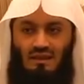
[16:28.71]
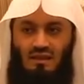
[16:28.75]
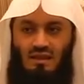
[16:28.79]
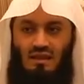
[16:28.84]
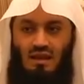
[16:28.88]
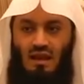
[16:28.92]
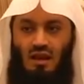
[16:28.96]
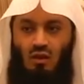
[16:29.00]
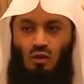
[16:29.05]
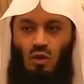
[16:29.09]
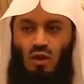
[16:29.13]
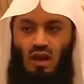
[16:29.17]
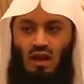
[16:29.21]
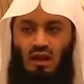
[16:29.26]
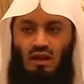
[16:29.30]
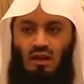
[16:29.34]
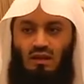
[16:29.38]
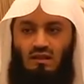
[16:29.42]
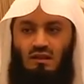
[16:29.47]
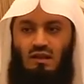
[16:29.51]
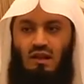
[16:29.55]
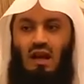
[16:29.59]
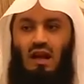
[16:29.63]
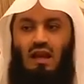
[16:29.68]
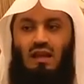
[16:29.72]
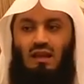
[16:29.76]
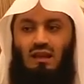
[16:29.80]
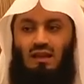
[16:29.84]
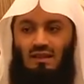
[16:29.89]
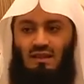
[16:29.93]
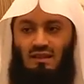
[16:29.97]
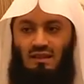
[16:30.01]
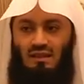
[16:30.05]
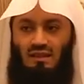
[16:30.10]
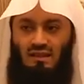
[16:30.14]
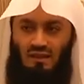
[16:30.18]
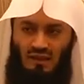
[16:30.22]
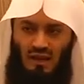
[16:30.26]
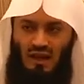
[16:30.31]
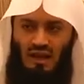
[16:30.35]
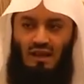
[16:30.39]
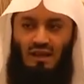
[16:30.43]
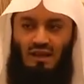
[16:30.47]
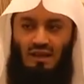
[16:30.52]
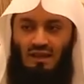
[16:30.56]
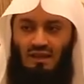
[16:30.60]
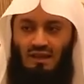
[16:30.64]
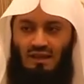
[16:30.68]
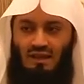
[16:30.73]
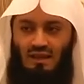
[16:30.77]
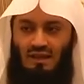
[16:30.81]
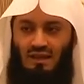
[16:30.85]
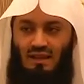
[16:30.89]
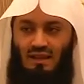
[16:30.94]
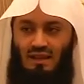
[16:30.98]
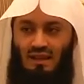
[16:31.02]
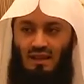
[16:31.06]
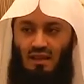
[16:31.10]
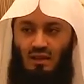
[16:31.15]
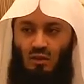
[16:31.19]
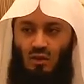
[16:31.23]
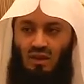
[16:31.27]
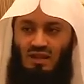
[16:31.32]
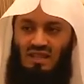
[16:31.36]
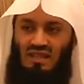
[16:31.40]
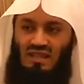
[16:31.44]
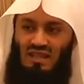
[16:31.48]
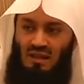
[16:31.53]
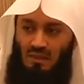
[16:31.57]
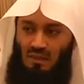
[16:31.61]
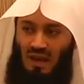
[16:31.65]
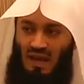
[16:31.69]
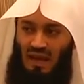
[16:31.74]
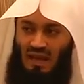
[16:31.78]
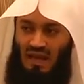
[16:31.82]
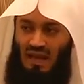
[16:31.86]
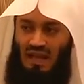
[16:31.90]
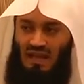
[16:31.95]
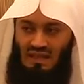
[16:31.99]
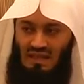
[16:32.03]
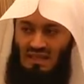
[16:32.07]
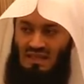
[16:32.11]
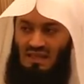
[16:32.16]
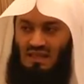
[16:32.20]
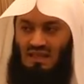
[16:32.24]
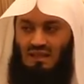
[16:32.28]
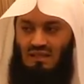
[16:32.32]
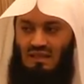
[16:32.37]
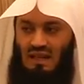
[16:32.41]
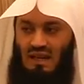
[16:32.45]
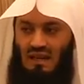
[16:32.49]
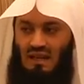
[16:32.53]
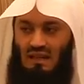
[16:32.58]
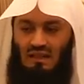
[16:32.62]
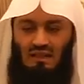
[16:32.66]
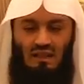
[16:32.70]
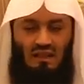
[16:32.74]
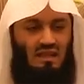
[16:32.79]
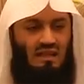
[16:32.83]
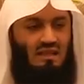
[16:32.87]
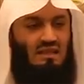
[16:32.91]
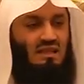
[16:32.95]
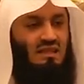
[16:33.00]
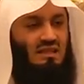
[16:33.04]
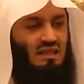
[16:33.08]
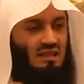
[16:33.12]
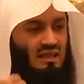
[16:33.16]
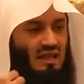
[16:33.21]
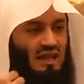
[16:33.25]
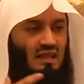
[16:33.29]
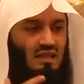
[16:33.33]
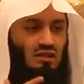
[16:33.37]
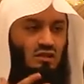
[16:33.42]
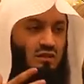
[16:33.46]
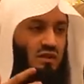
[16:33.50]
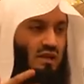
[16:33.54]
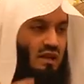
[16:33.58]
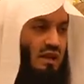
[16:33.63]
T-R-Y, try, try. What is in my hands is the trial, the rest is in the hands